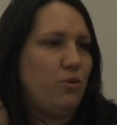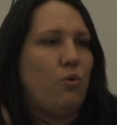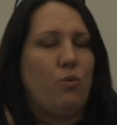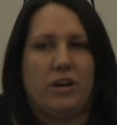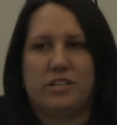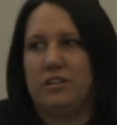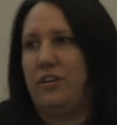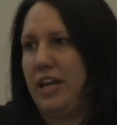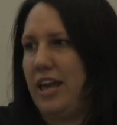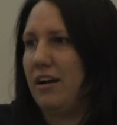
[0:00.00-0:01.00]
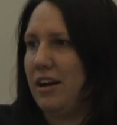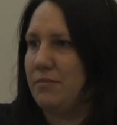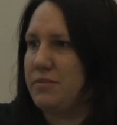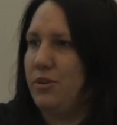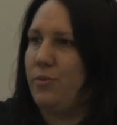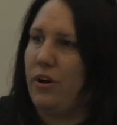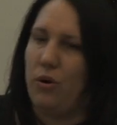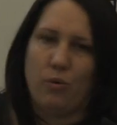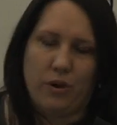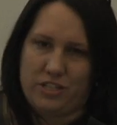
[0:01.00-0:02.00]
You all work to learning outcomes. You
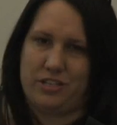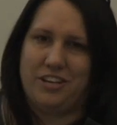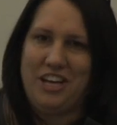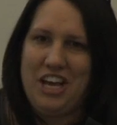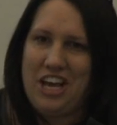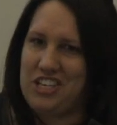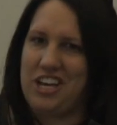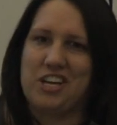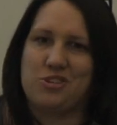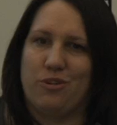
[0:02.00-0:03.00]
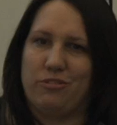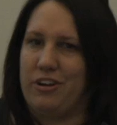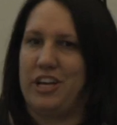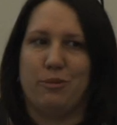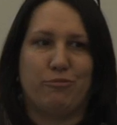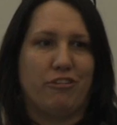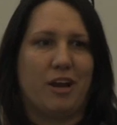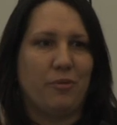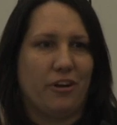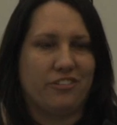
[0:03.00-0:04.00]
all work to educational curriculum
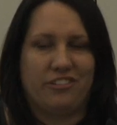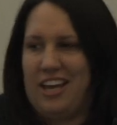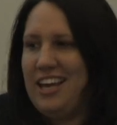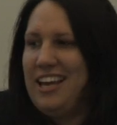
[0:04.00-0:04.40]
frameworks.